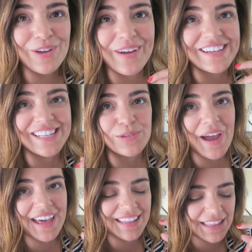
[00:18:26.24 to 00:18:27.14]
show you guys. That's
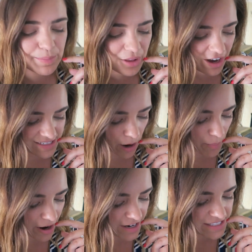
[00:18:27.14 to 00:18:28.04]
why I had like the blocked
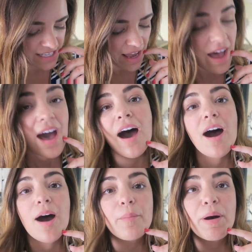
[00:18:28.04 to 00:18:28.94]
out parts.
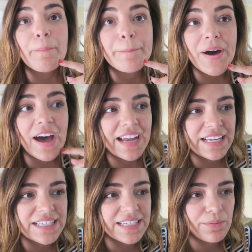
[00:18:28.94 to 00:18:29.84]
Um, but I
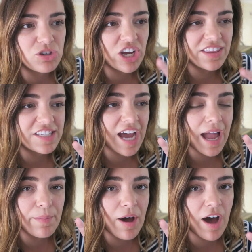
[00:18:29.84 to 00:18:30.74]
need to double check the
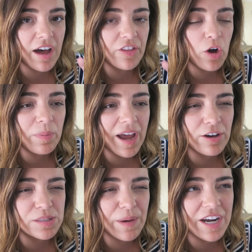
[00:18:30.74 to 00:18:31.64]
time on the open
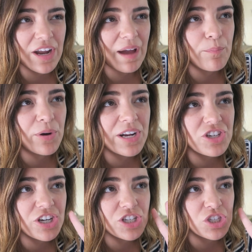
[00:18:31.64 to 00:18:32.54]
house, but I'm, I'm
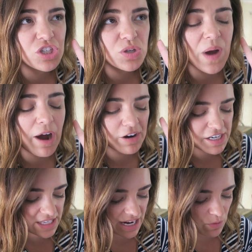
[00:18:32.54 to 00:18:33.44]
pretty sure it's two
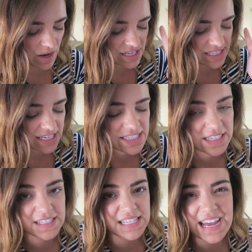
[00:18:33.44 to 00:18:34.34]
hours, and I wanna say it's
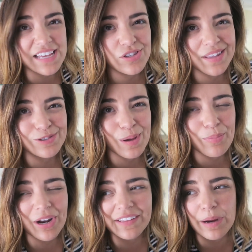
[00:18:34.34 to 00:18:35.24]
six to eight, so that's why I
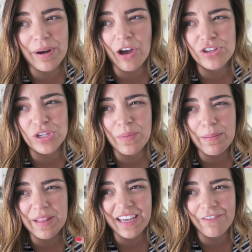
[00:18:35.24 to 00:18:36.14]
put on there, but it also
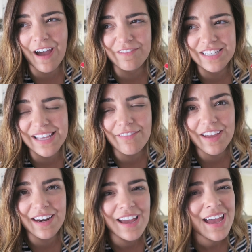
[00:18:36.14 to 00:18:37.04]
might be like five to
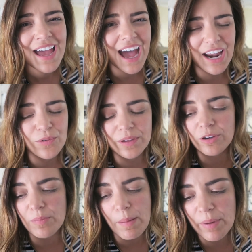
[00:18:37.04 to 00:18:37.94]
seven. I don't
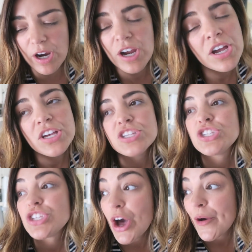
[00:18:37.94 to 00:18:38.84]
really remember.
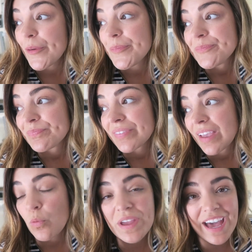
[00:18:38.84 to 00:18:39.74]
So
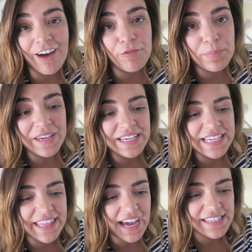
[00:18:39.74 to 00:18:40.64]
we have P
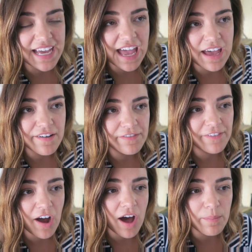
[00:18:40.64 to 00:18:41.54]
D that day
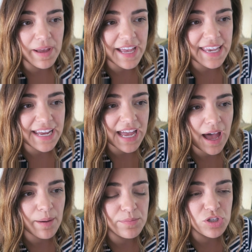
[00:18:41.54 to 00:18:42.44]
from eight A
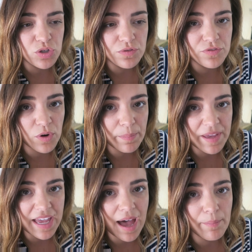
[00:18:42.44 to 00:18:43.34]
M to four
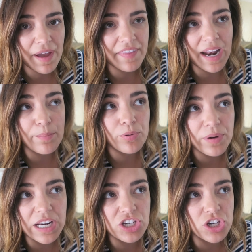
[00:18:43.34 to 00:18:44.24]
P M and then I'm
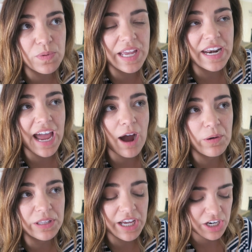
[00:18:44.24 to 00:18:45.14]
pretty sure we get an
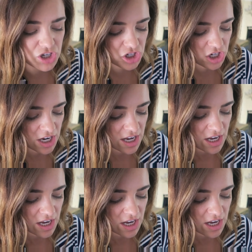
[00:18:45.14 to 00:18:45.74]
hour lunch